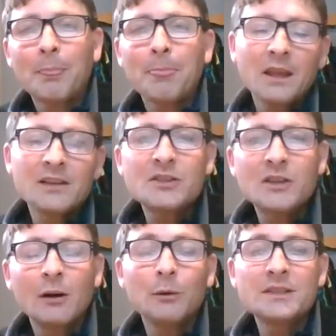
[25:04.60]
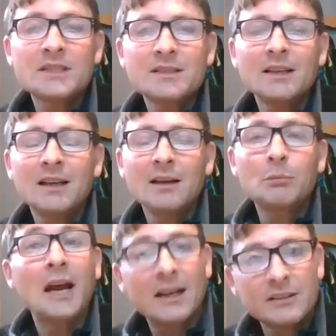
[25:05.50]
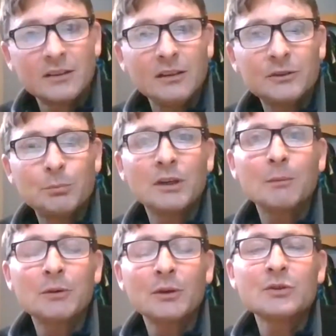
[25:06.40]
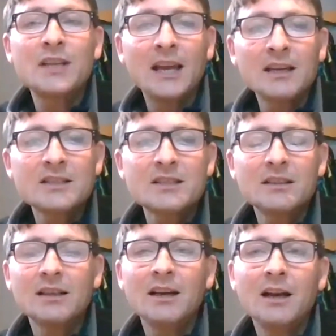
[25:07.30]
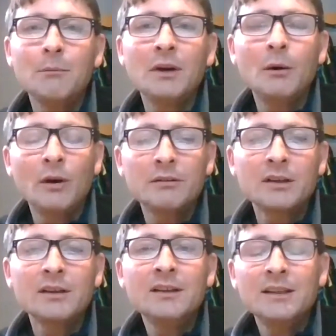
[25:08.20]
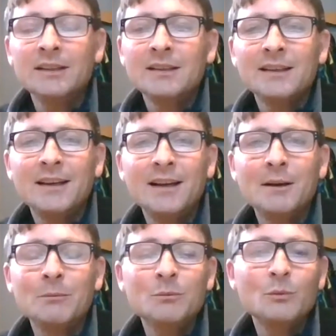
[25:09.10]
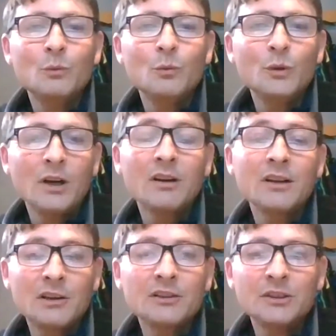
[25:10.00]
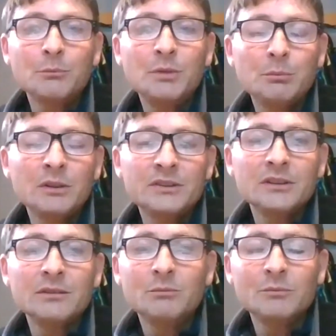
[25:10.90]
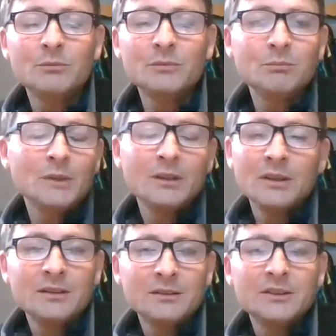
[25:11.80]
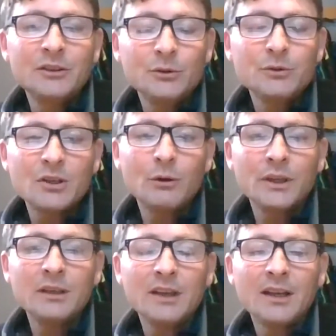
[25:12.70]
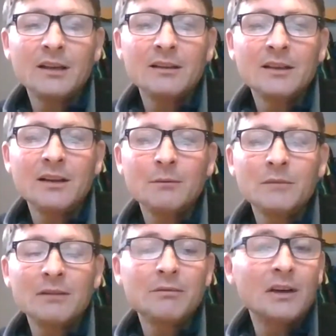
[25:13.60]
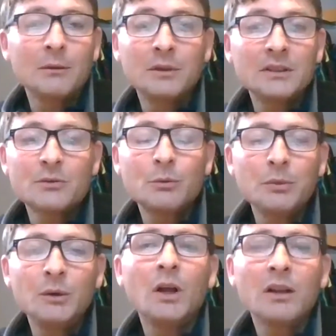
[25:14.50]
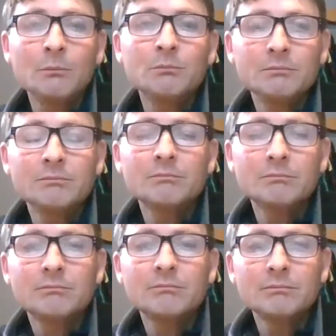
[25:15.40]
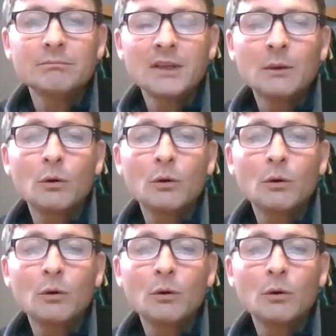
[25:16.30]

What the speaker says: it's not always practical to put up those tents. However, we are encouraging people to do so, and fire pits would be welcome. We're